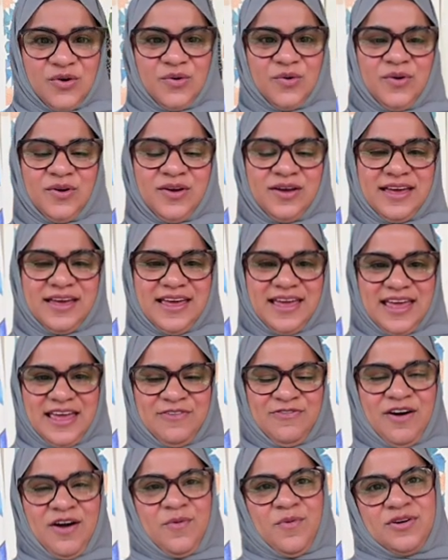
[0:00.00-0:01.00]

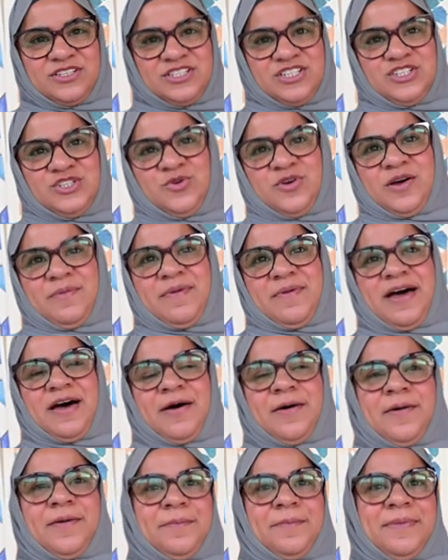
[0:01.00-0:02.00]
So if I want
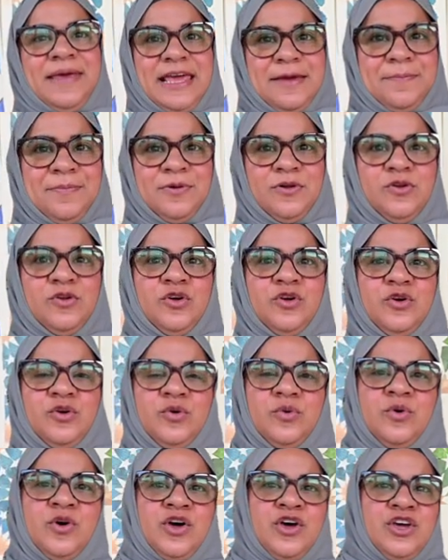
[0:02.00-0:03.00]
to talk about
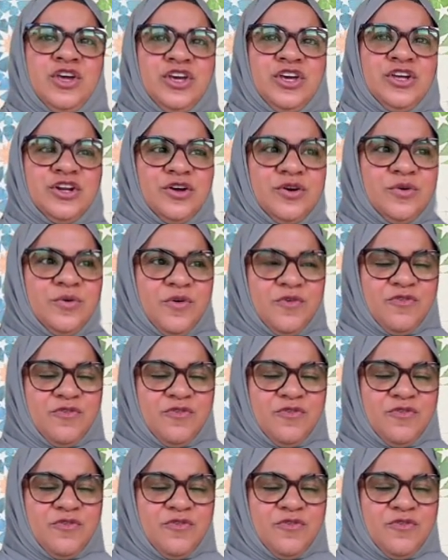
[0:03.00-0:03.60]
people who,